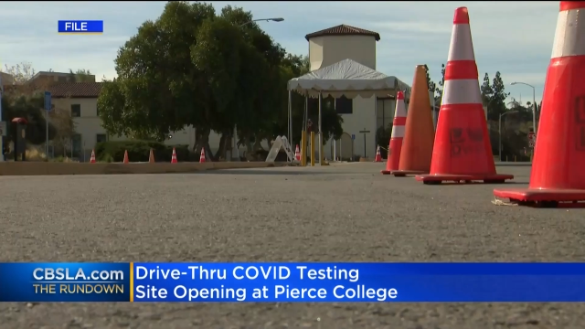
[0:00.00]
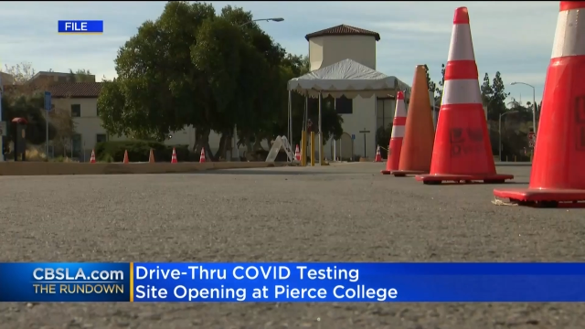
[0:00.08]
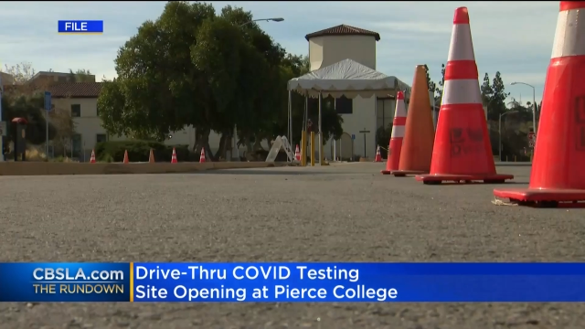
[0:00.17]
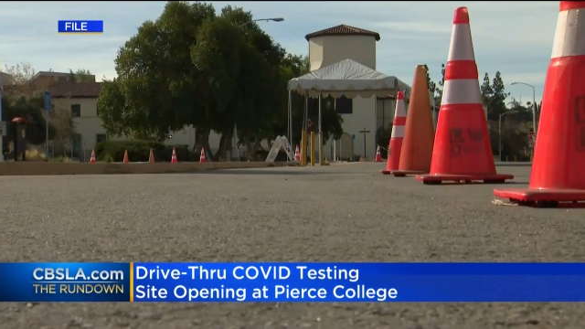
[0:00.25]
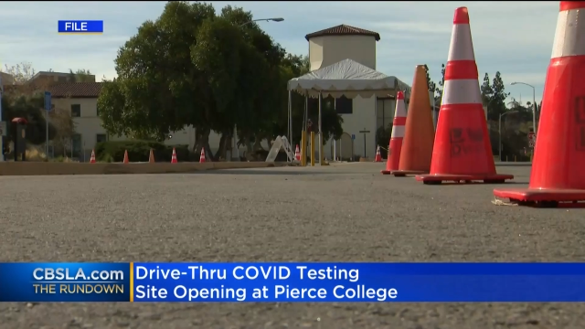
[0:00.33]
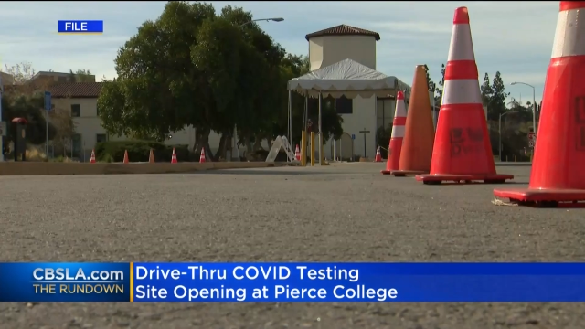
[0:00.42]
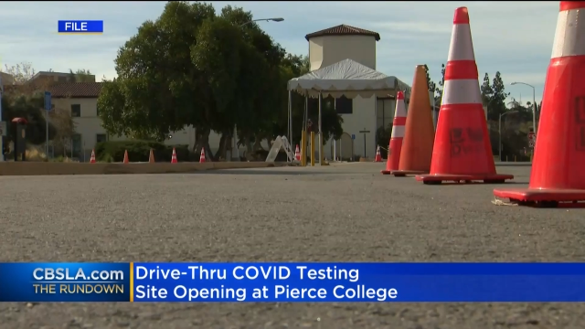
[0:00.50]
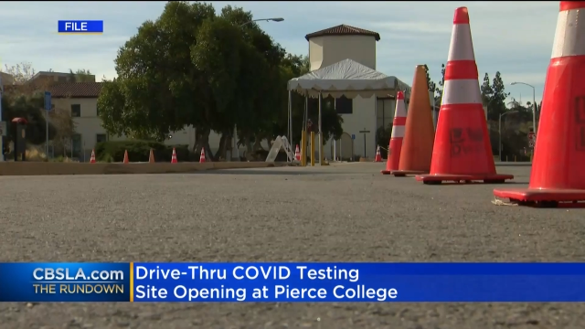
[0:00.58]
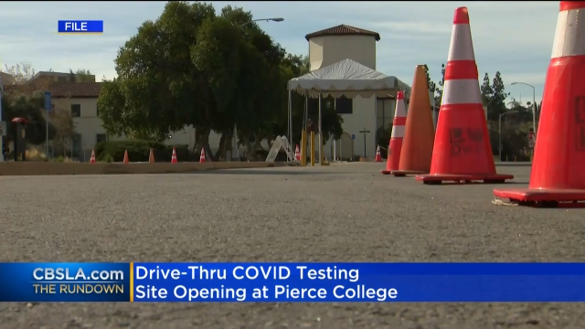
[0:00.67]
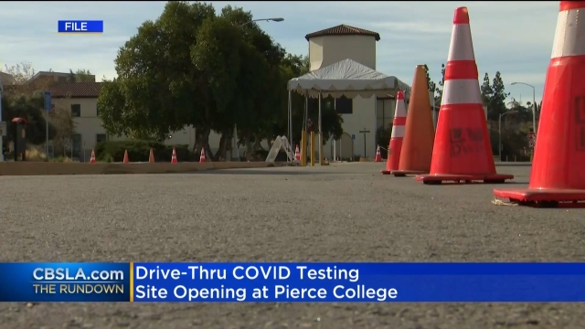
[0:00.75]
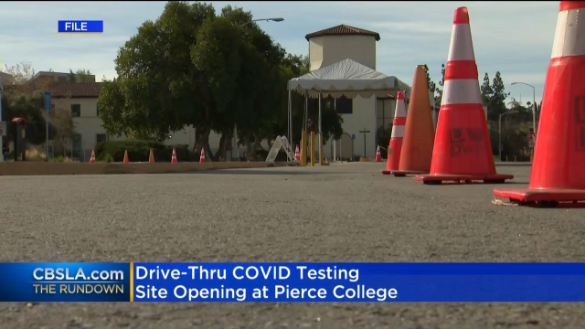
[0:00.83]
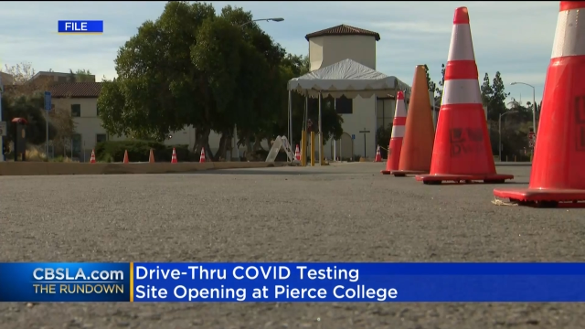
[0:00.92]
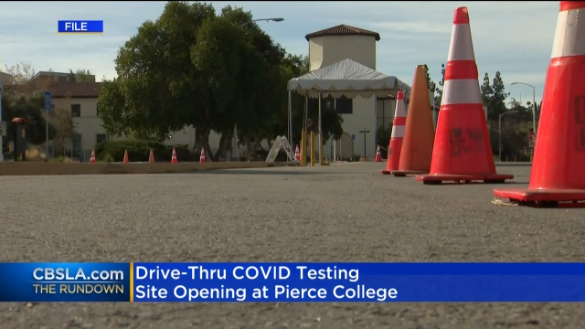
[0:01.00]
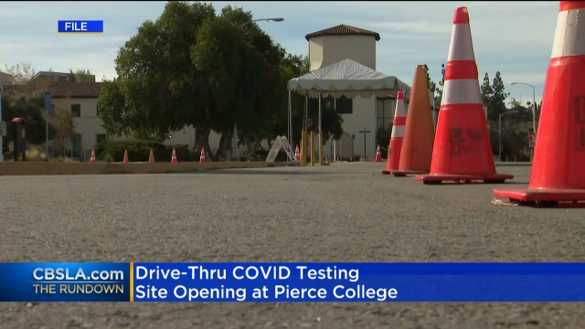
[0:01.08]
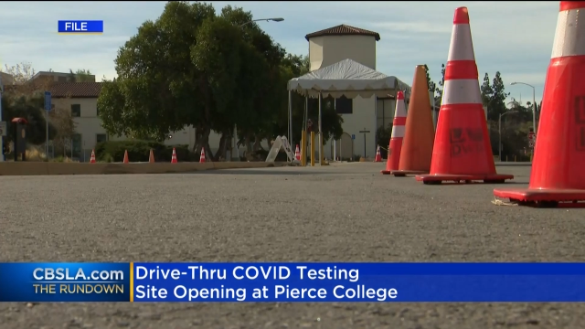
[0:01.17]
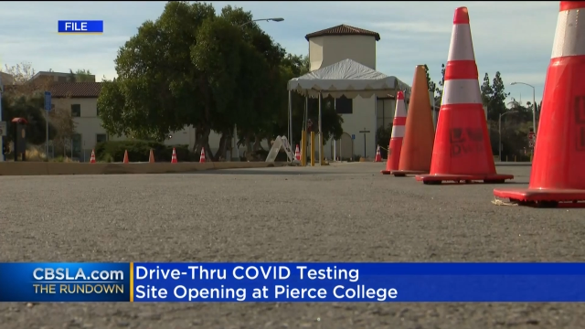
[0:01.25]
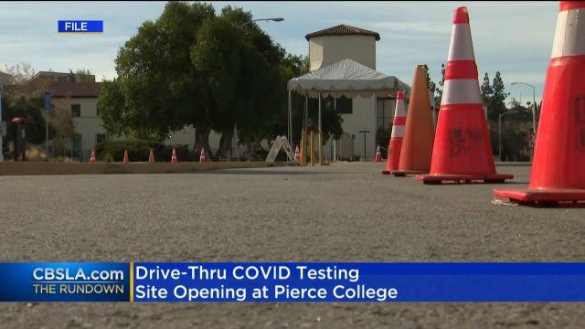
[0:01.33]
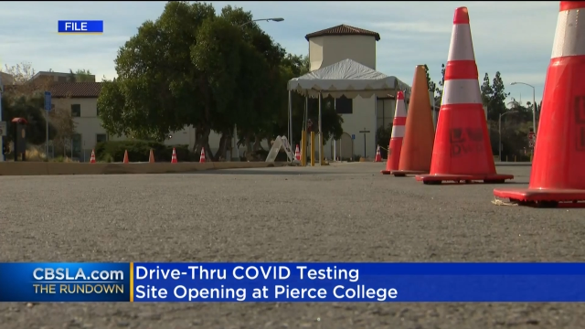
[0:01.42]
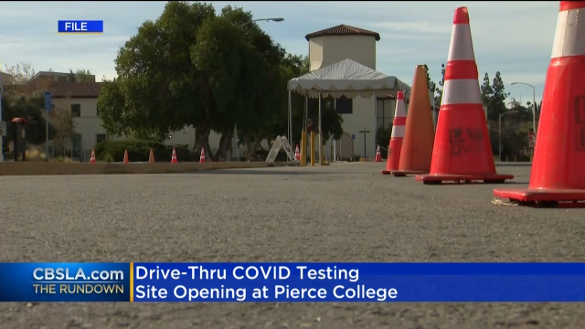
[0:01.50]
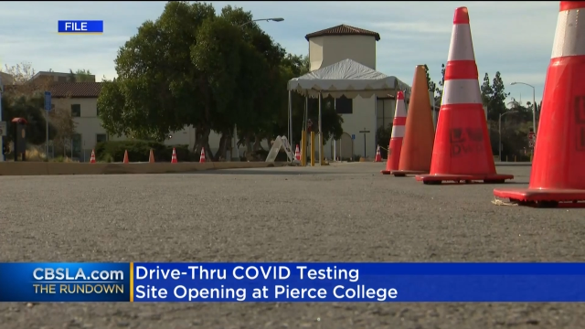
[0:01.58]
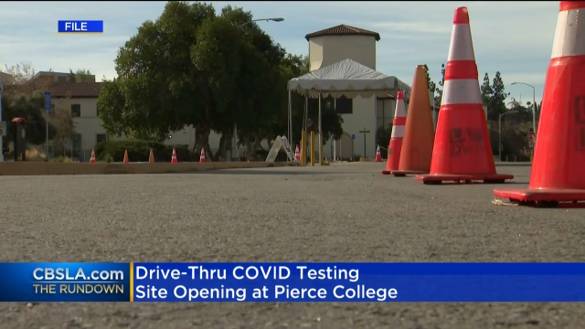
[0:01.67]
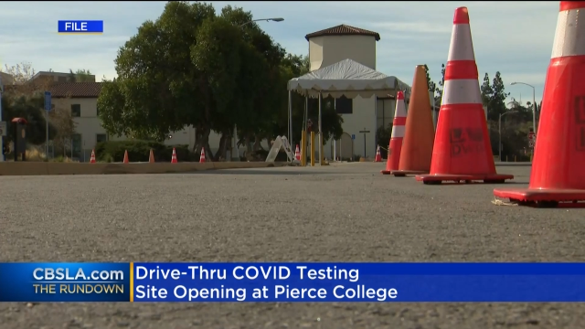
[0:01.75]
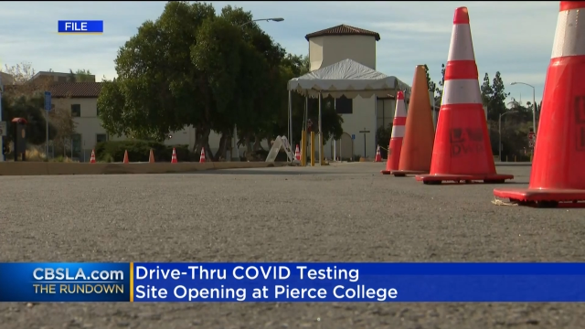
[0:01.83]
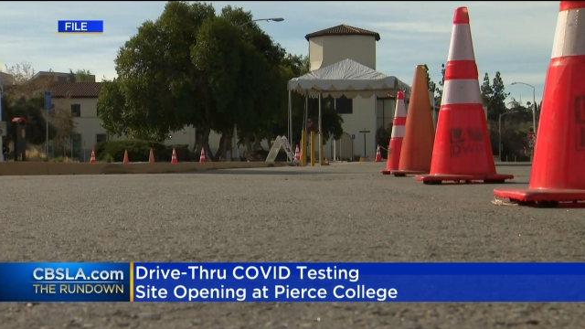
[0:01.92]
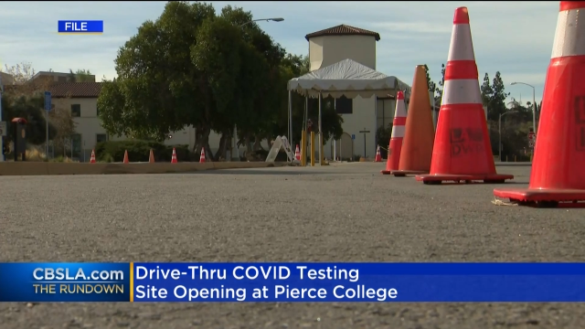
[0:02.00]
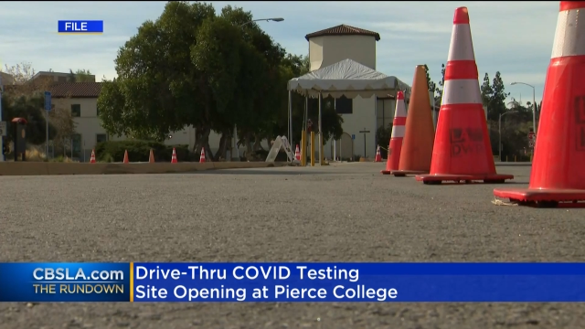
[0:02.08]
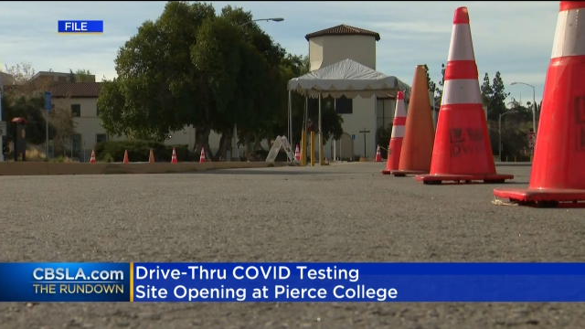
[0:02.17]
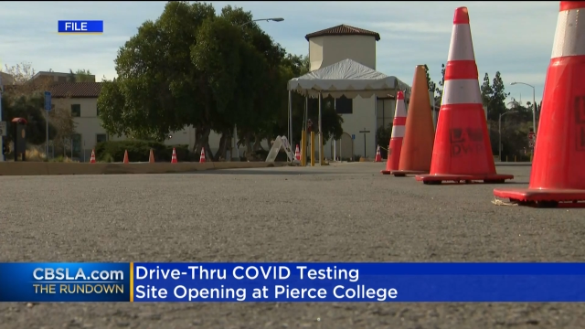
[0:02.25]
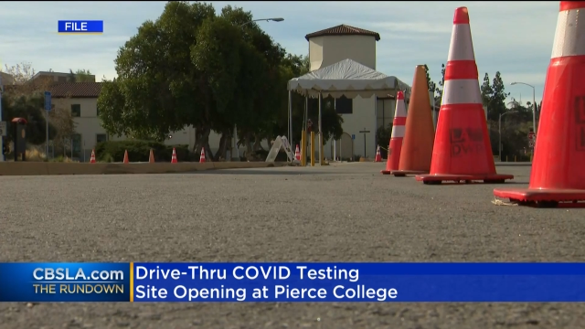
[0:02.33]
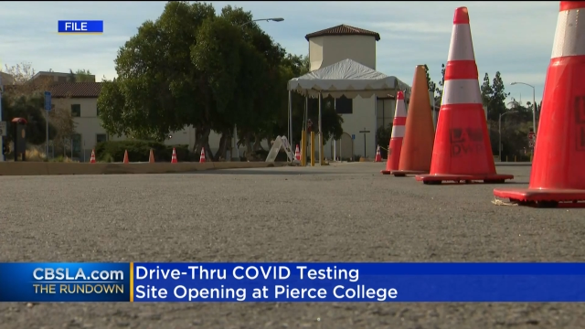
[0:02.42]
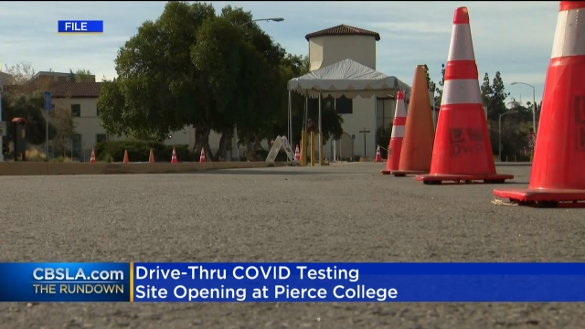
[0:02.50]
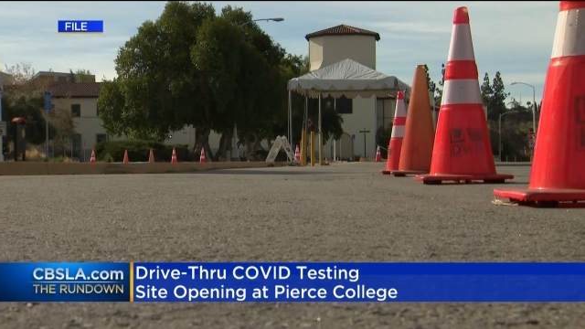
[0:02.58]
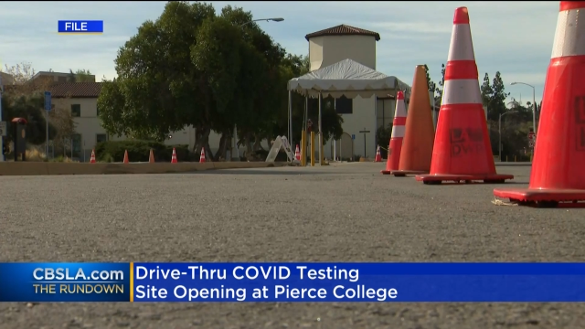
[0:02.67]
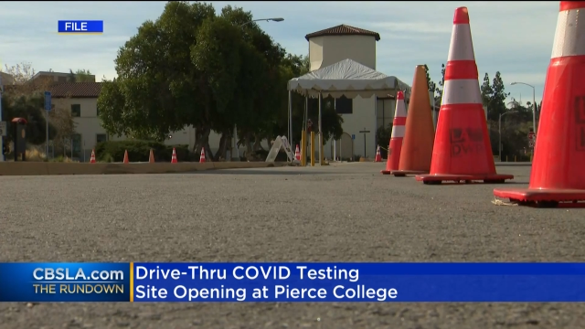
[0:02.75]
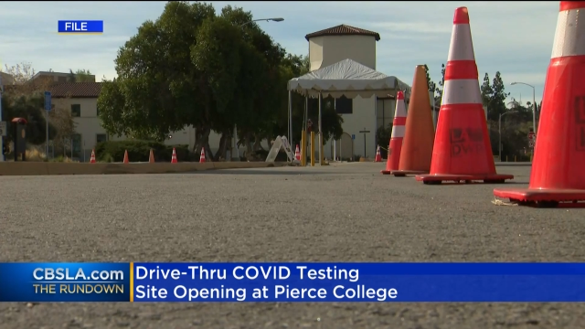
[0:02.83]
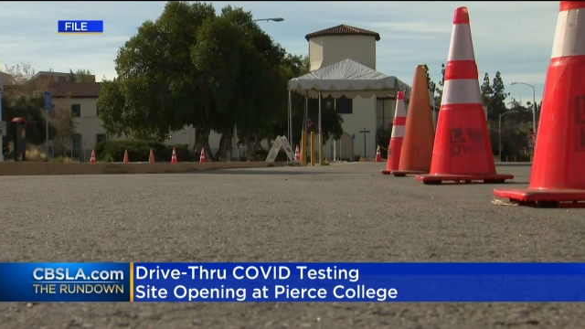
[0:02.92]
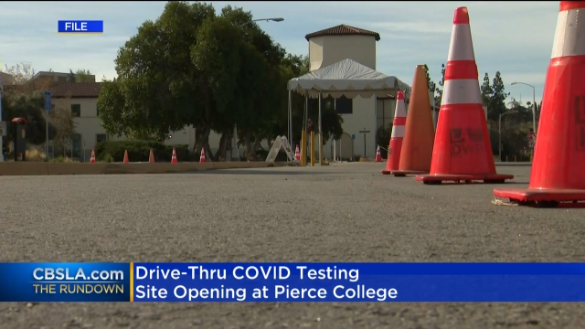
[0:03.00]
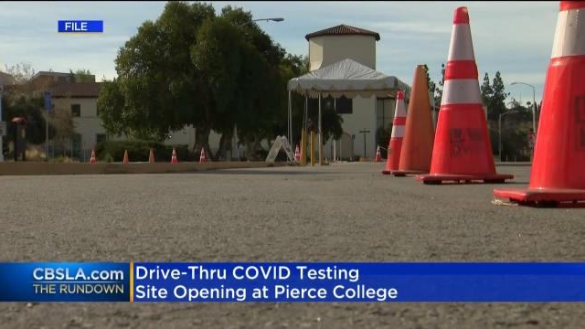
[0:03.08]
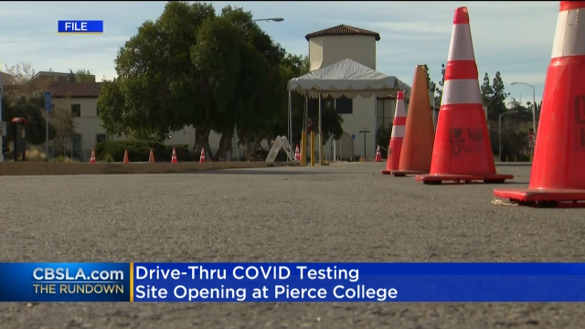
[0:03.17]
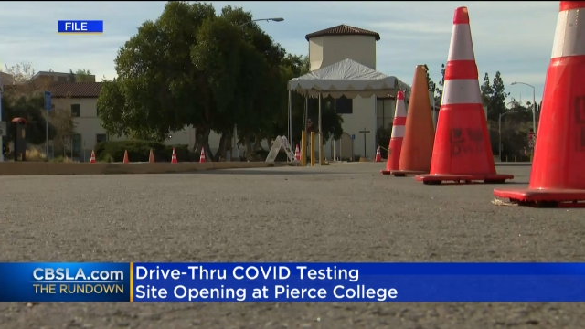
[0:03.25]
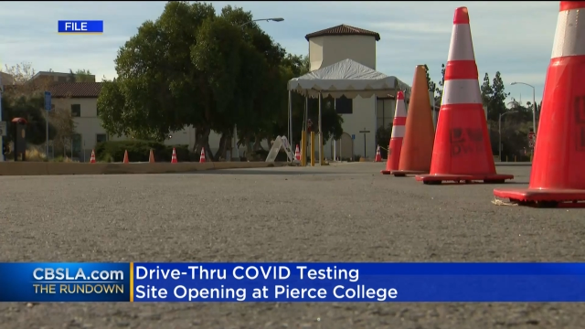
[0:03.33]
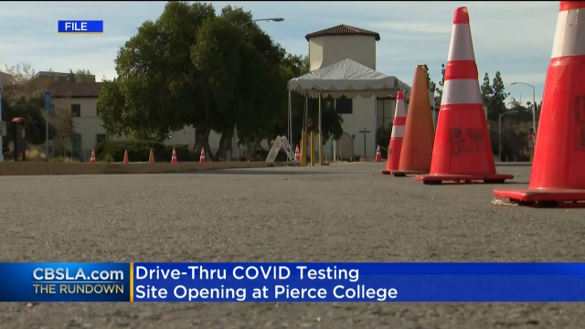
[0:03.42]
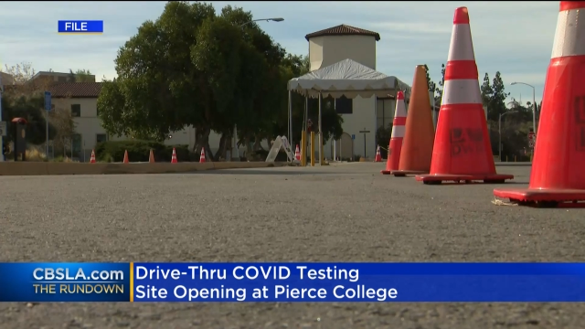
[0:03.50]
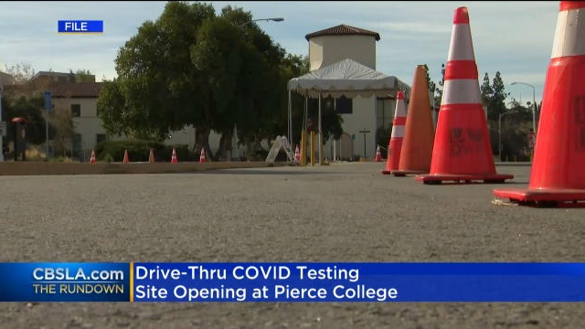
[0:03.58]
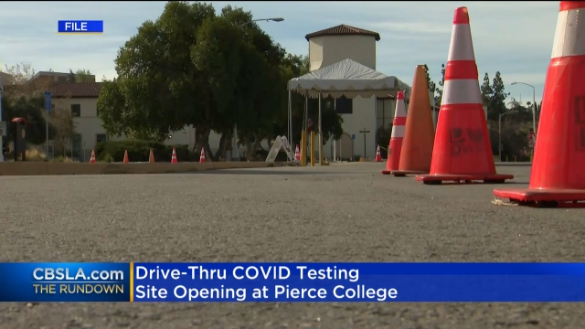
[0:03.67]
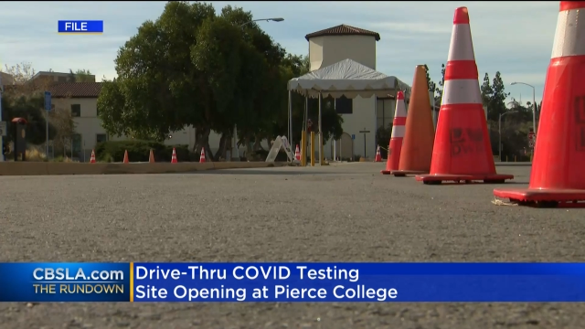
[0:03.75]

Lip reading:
No face is visible, so there are no lips to read.